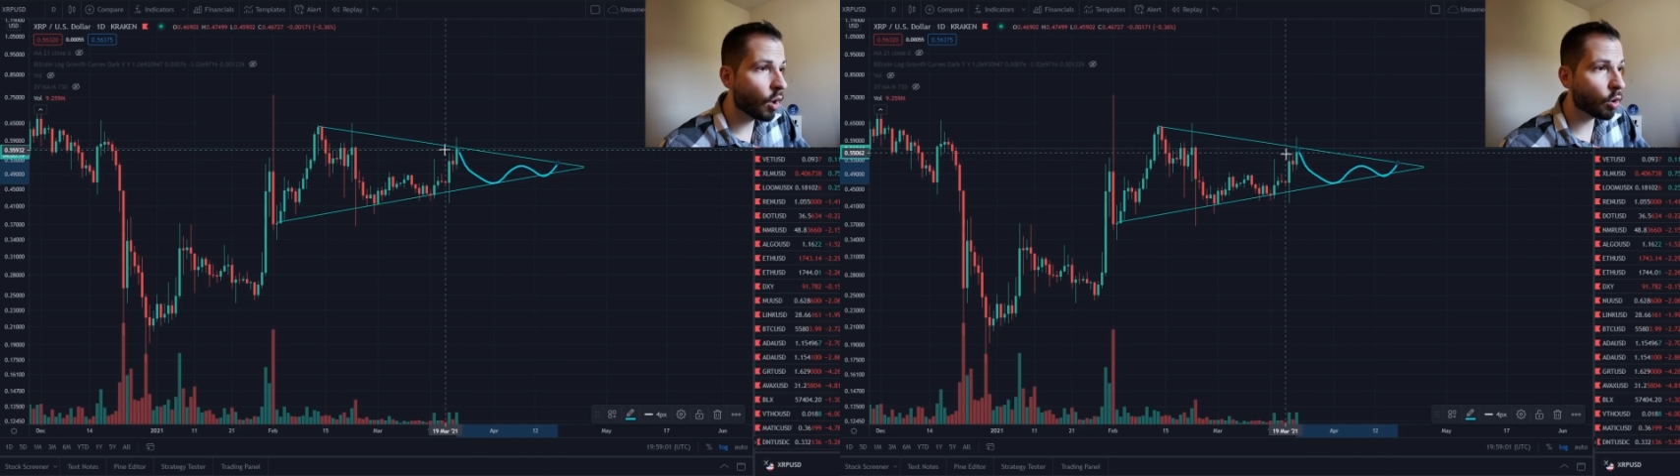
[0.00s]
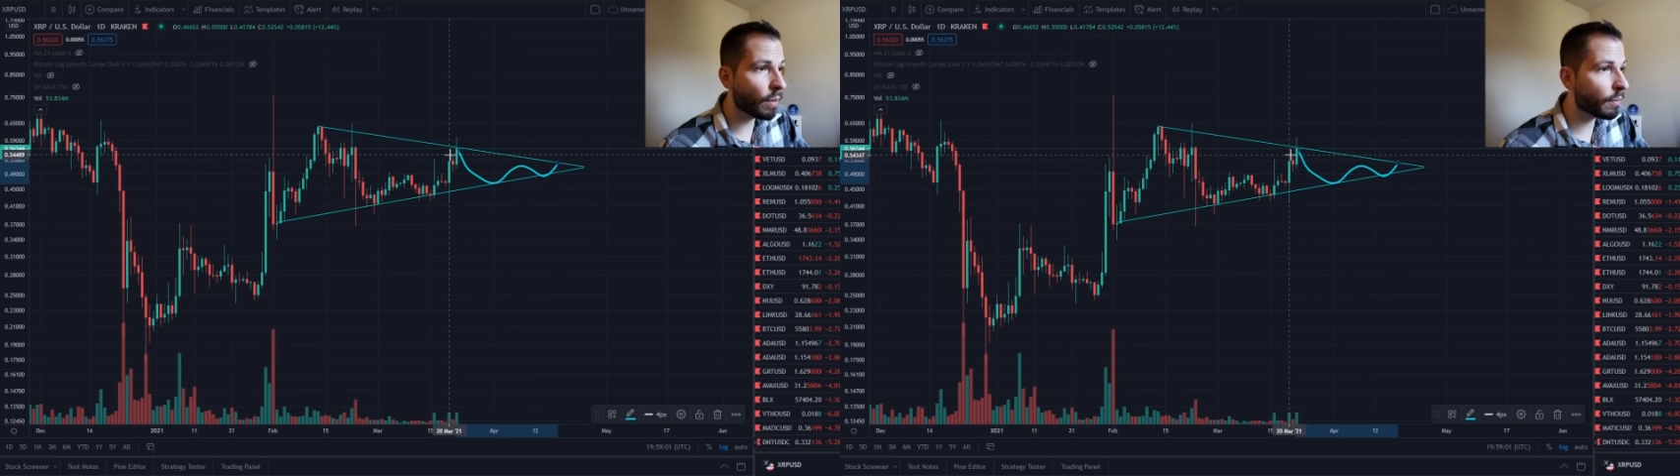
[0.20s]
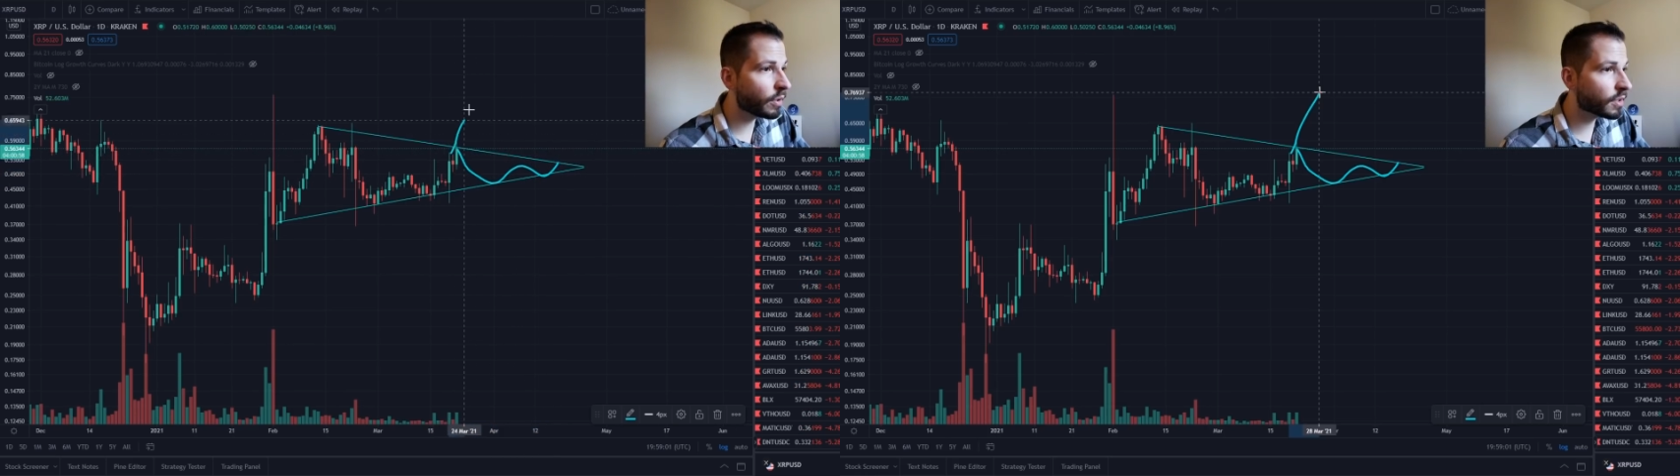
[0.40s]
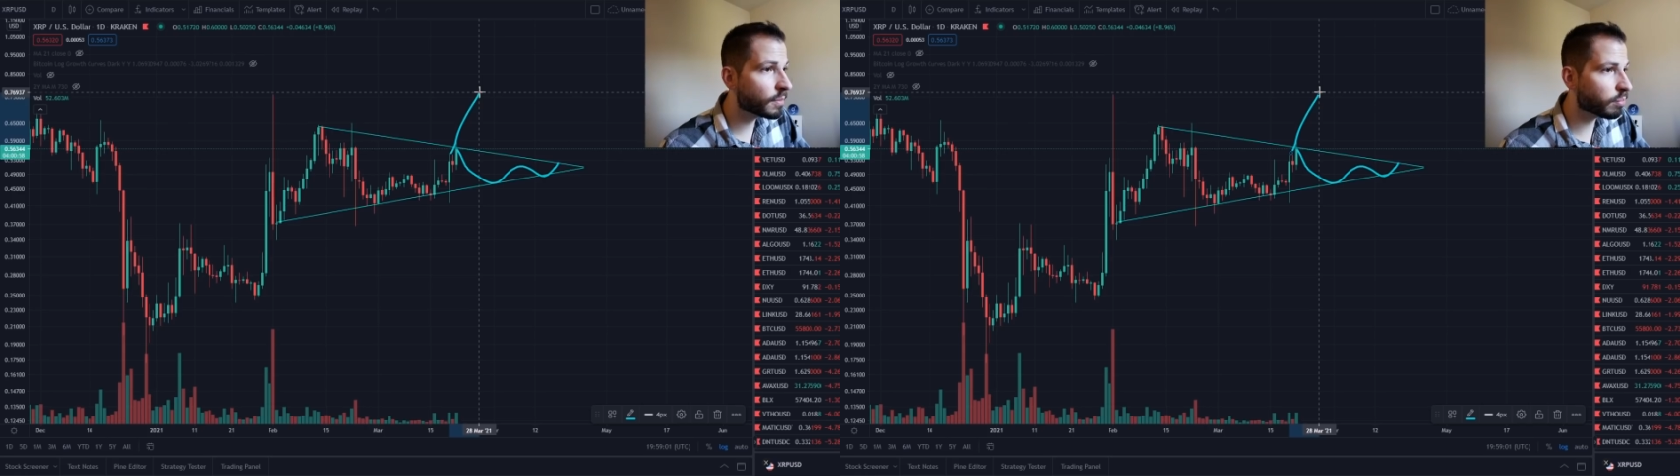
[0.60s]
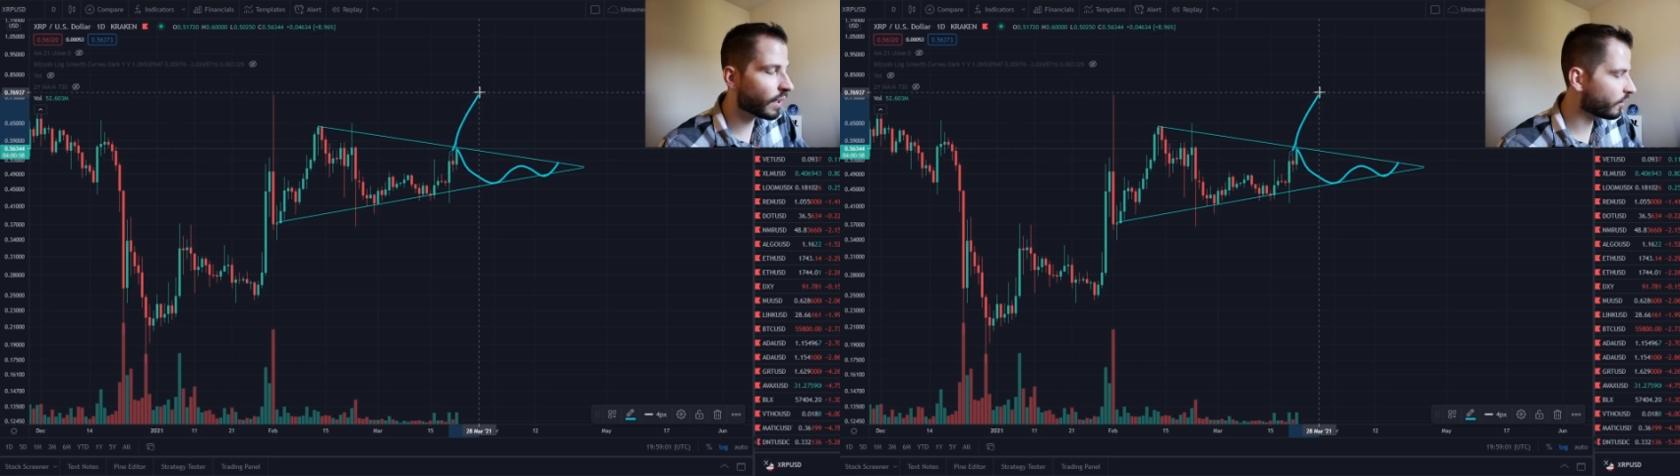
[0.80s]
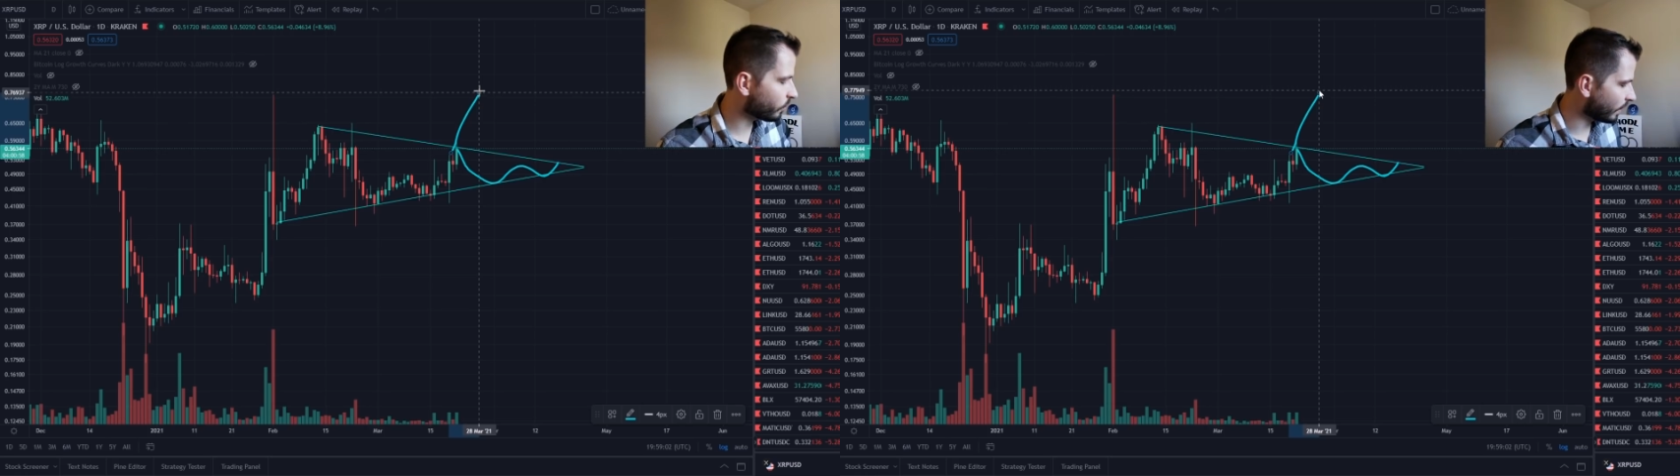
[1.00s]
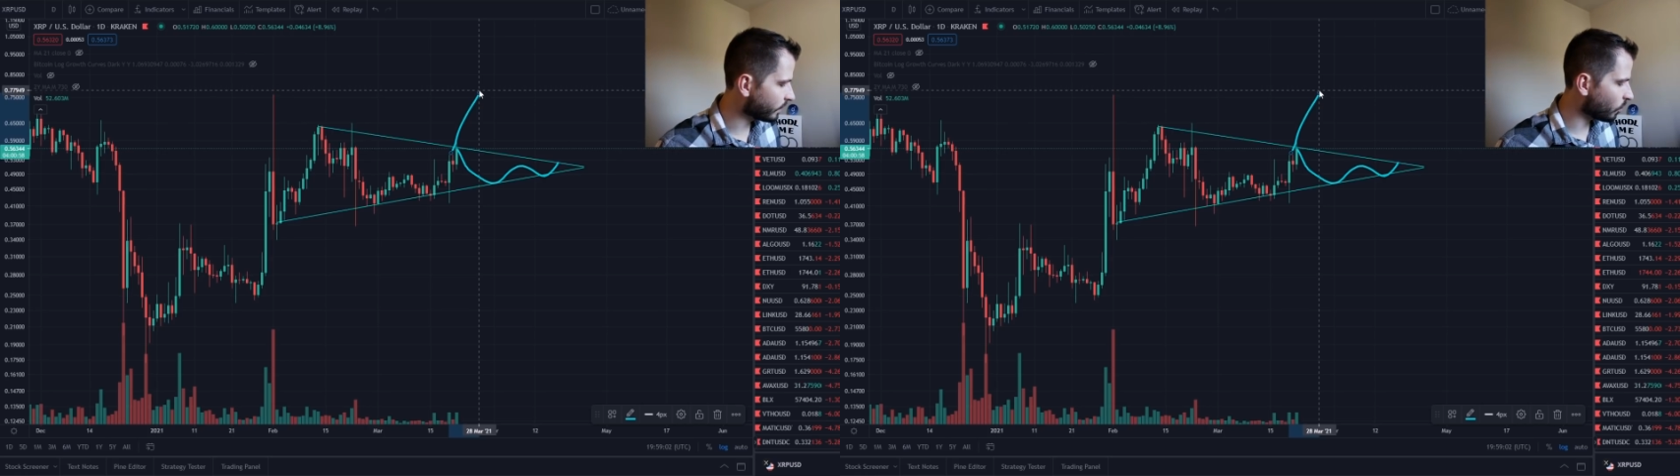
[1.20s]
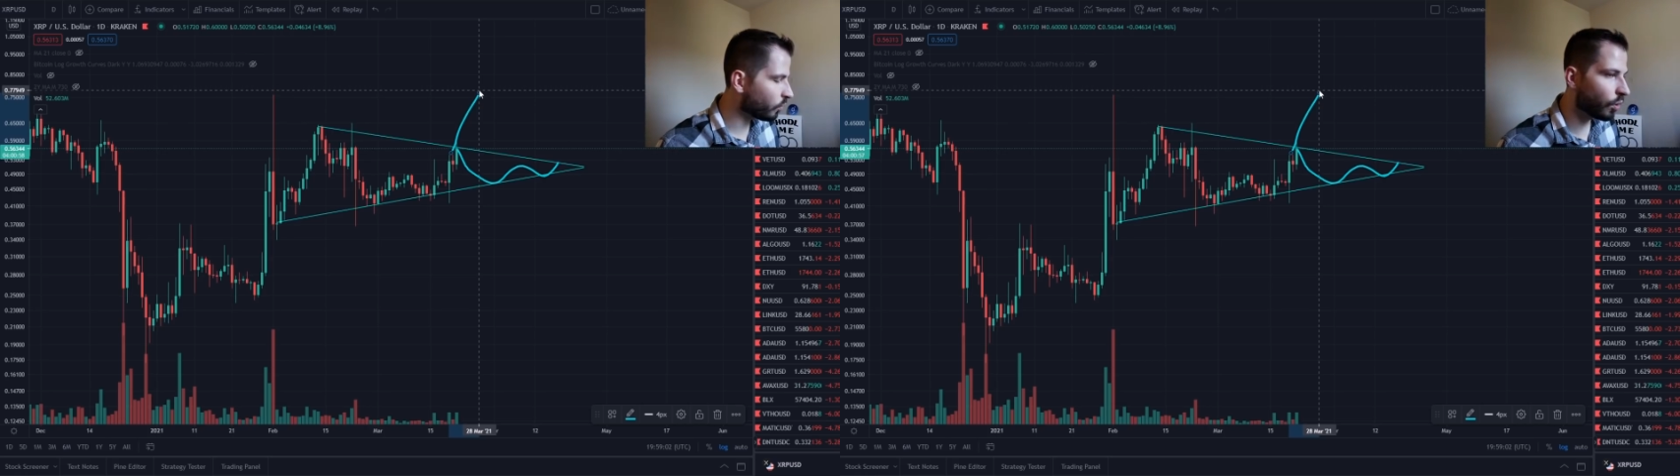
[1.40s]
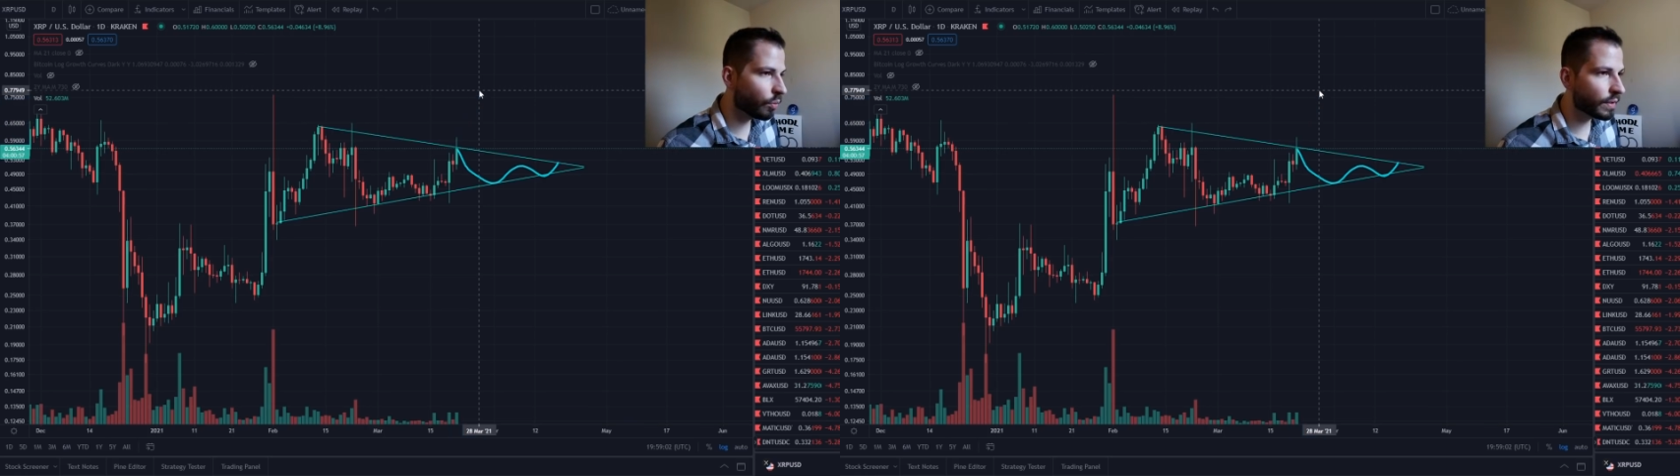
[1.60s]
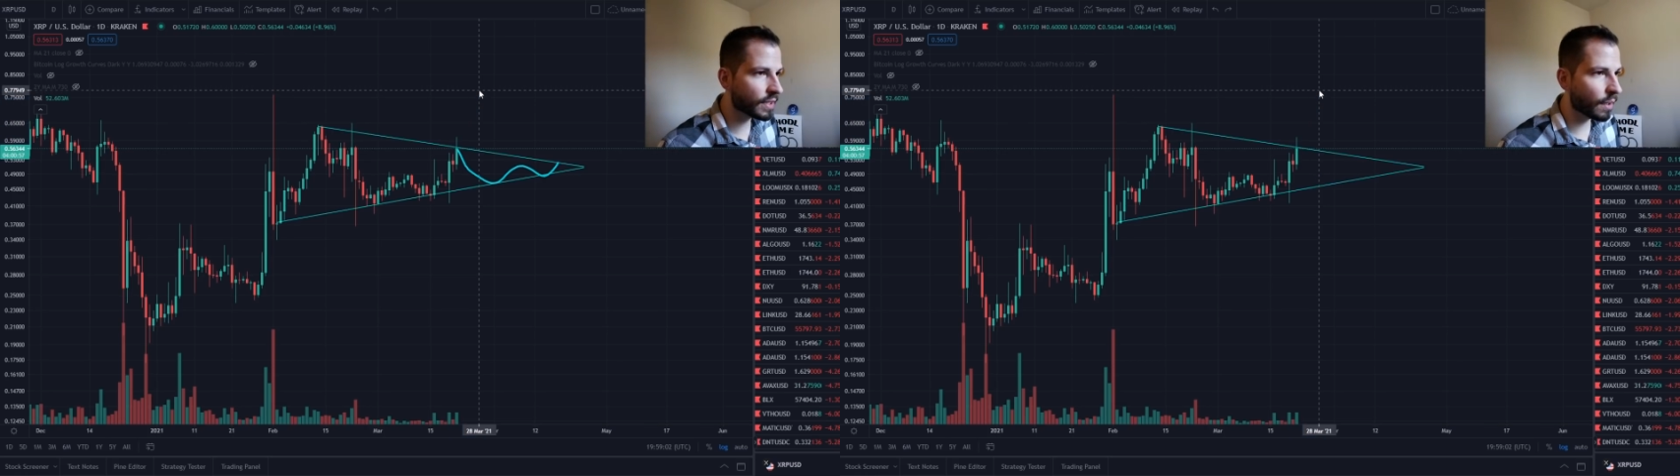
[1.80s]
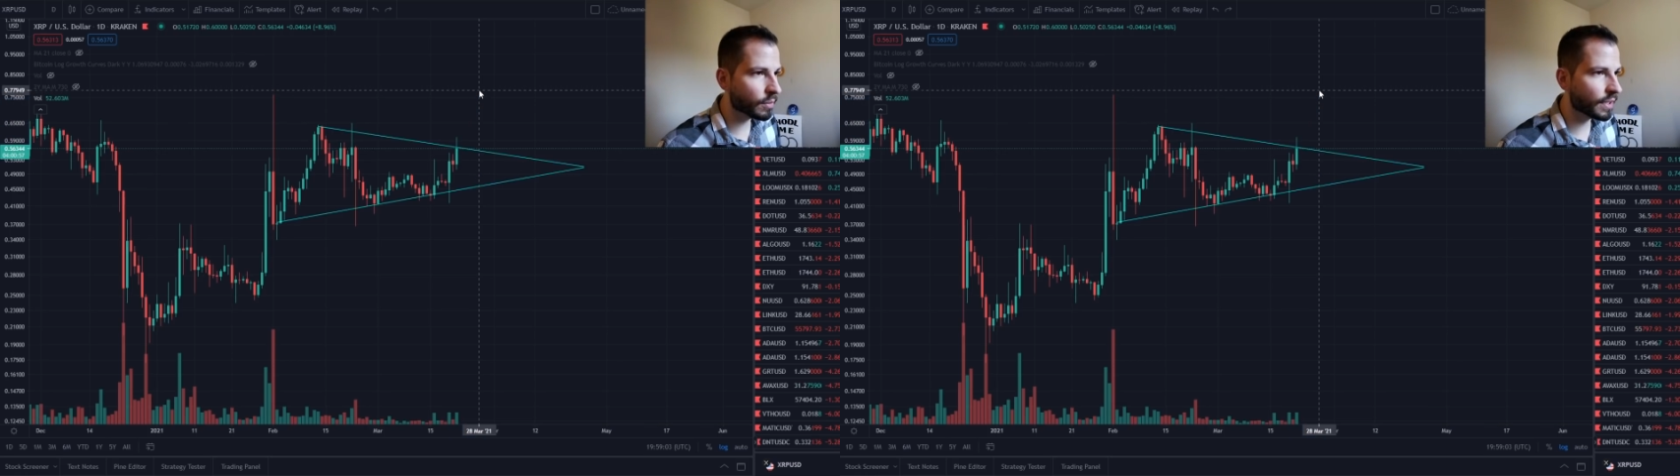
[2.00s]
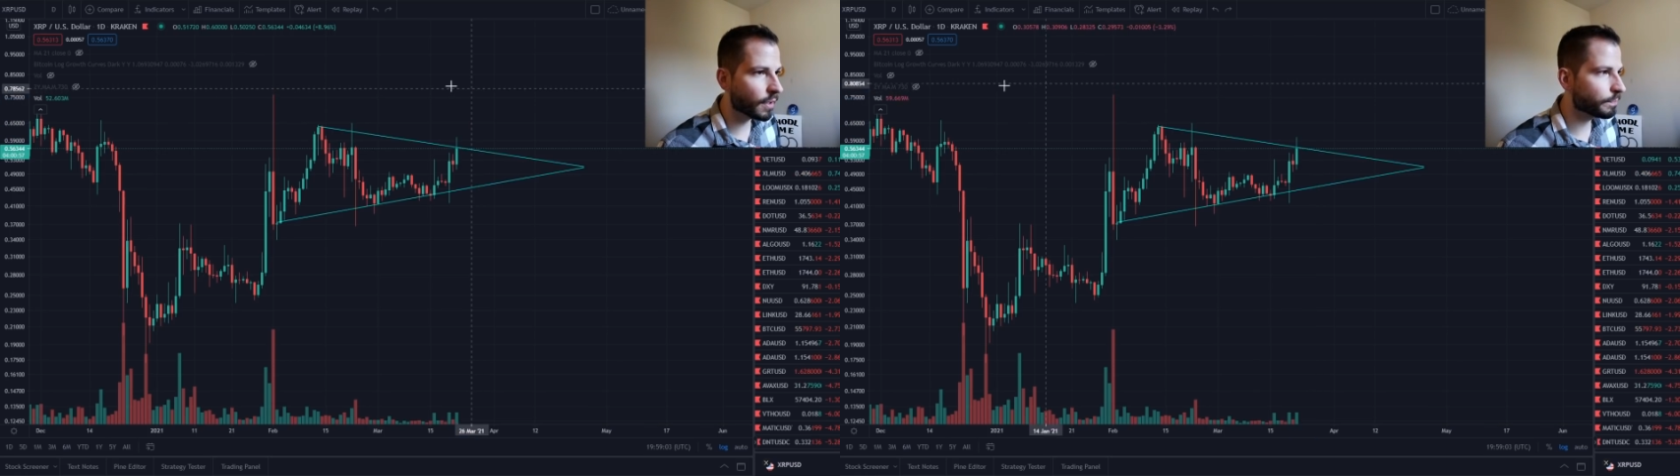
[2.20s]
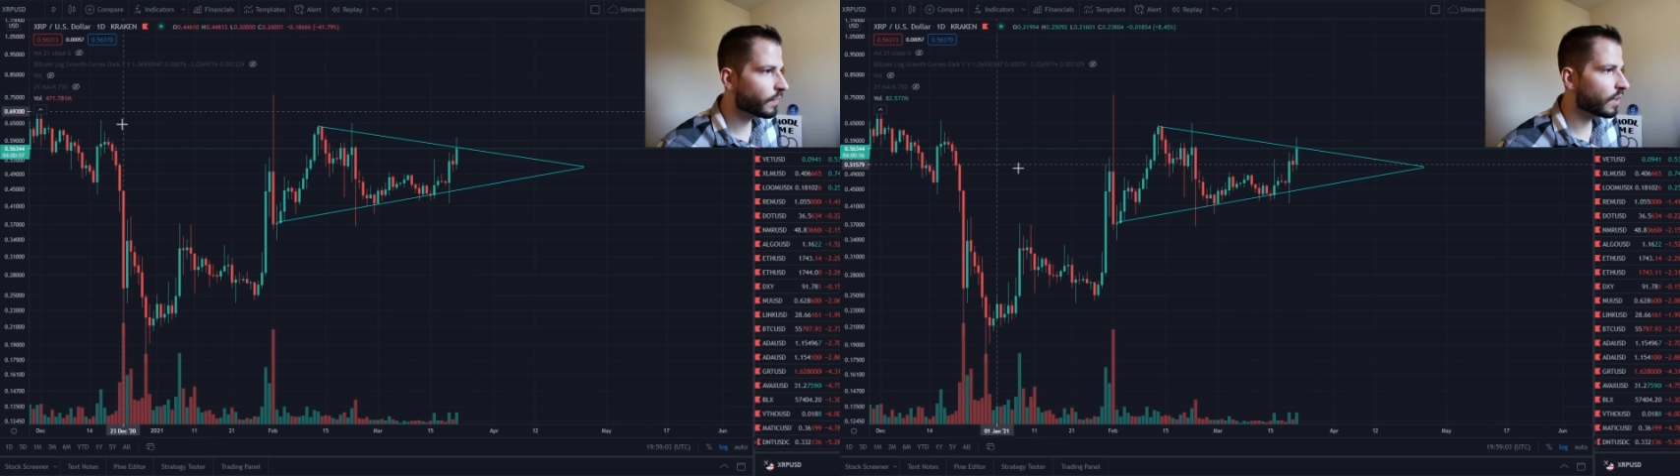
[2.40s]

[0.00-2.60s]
or maybe we just break through, guys. O only time will tell.